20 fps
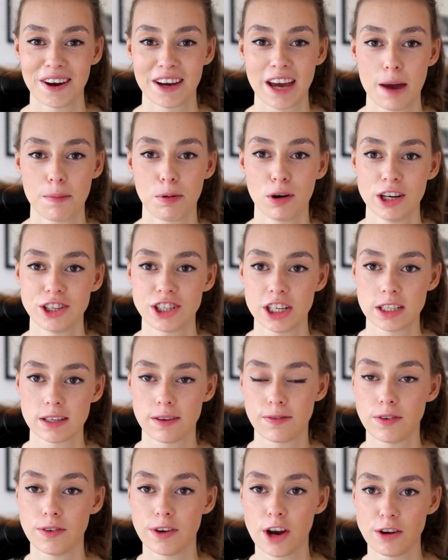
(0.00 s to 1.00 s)
Okay, apologies
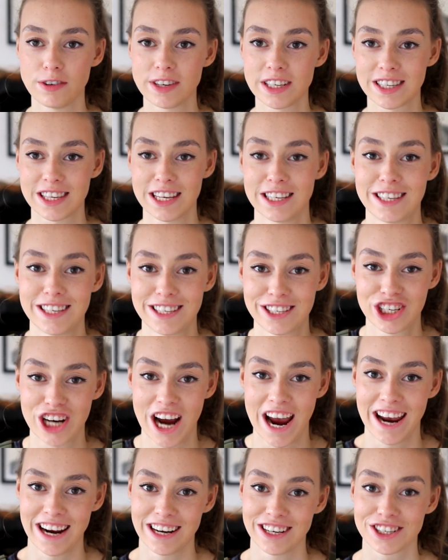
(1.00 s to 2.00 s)
if you noticed this has
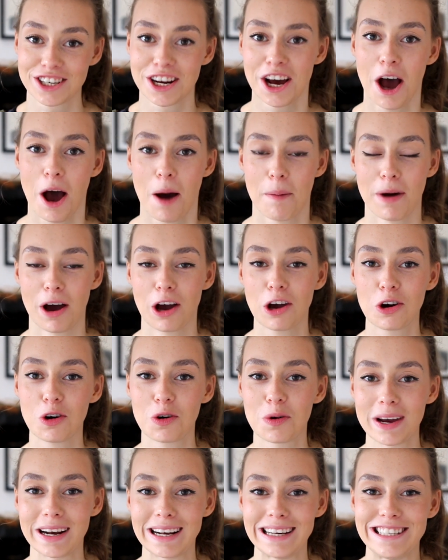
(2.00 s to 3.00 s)
changed. My
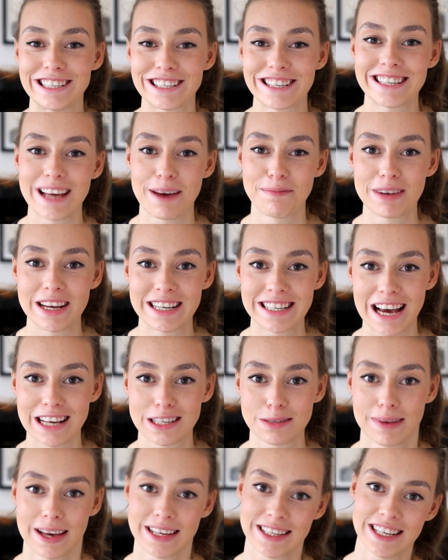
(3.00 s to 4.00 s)
uncle quickly just sent me a
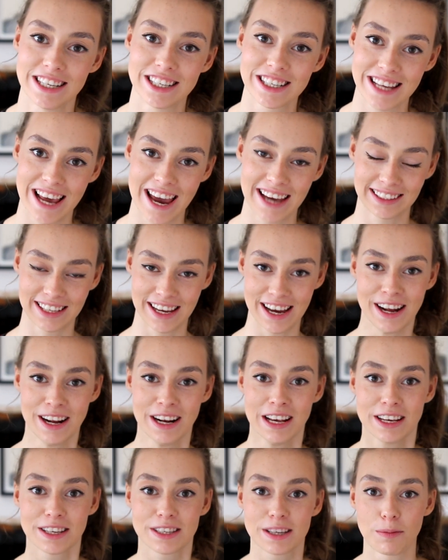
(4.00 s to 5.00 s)
text message saying that
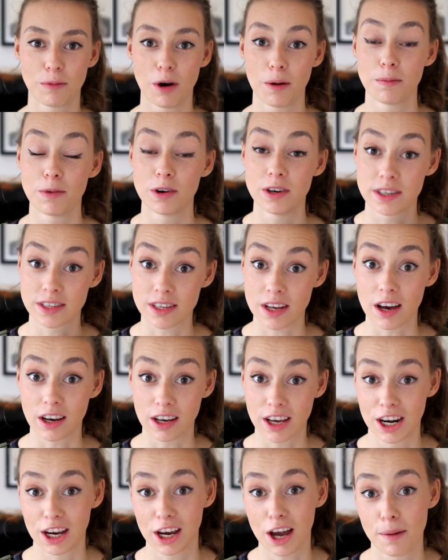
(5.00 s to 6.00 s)
someone was
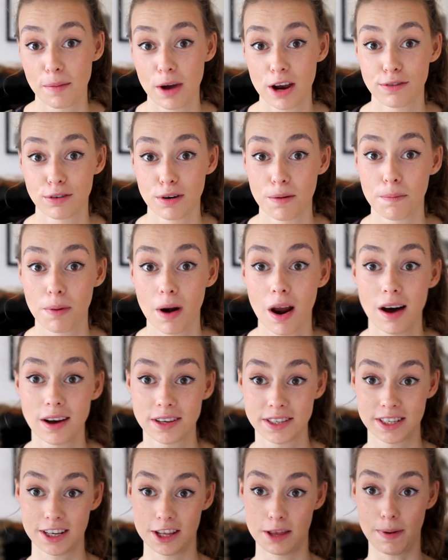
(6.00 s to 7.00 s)
going to come over and
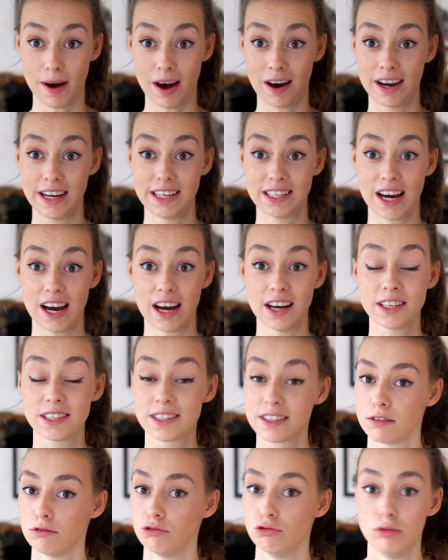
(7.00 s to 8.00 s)
plaster the behind
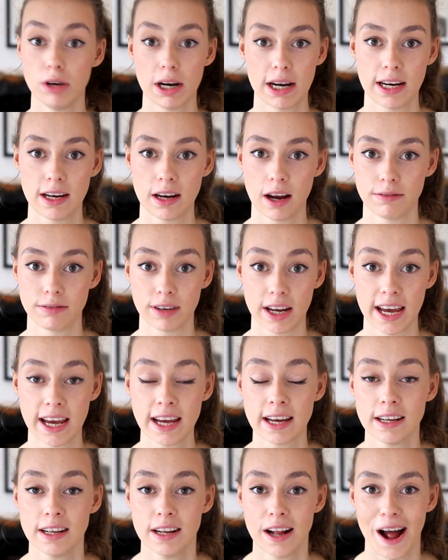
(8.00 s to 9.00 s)
us. Really
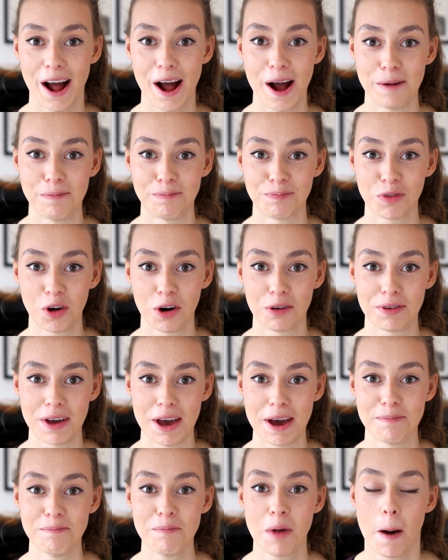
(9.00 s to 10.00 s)
lovely um, of
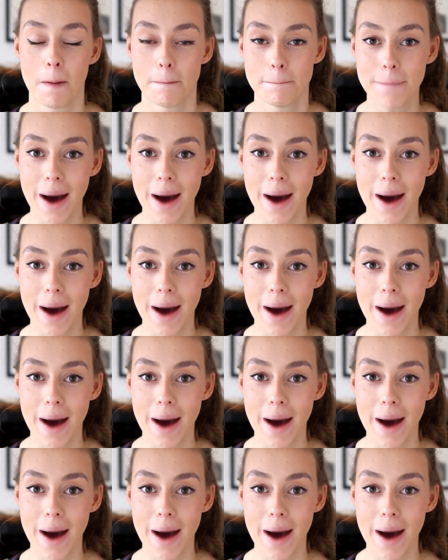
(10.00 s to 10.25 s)
him.